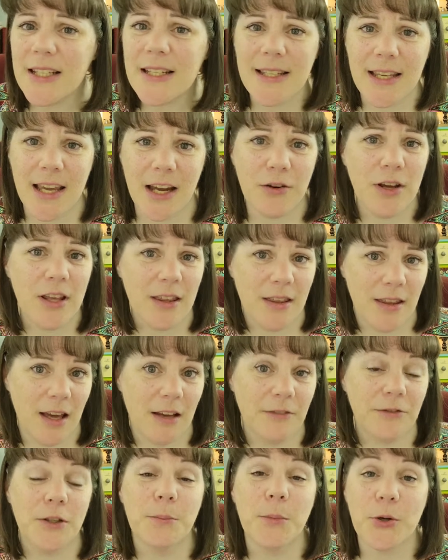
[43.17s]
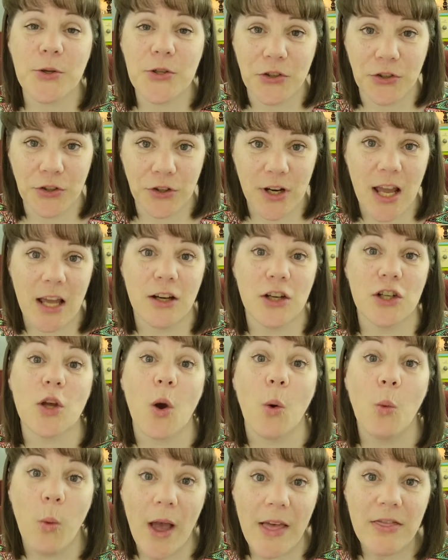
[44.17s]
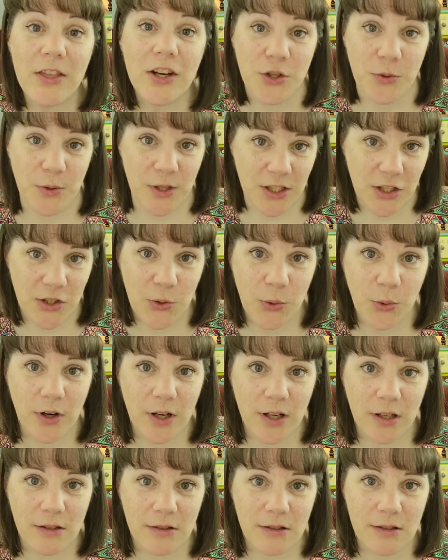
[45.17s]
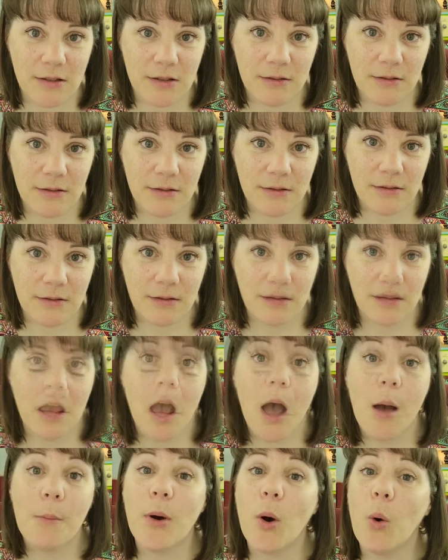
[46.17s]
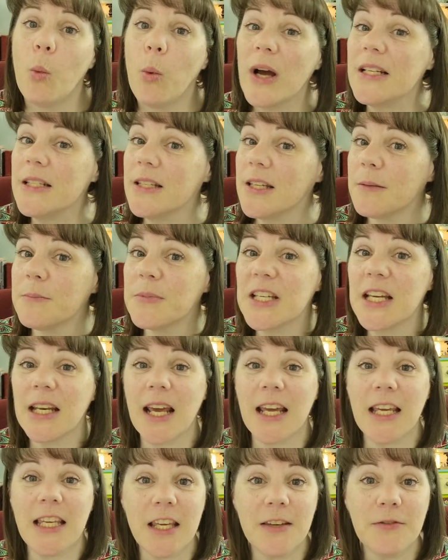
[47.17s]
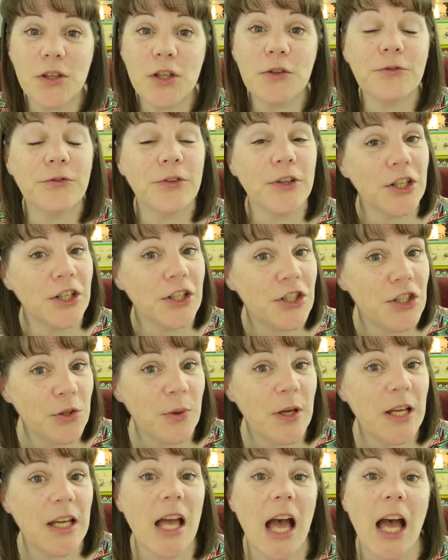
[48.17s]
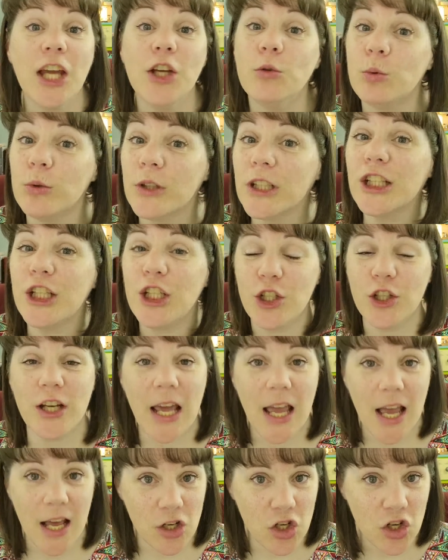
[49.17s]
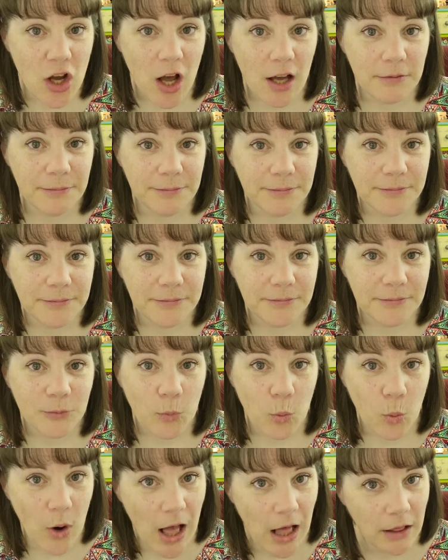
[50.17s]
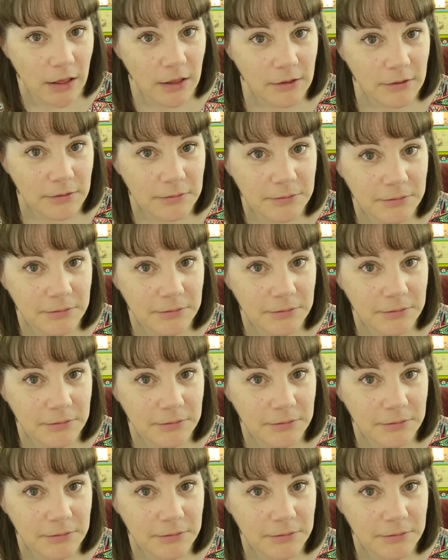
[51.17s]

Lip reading: scary thing for most creators when they're doing tutorials. But what tips can I give you for doing a really good headshot? Well,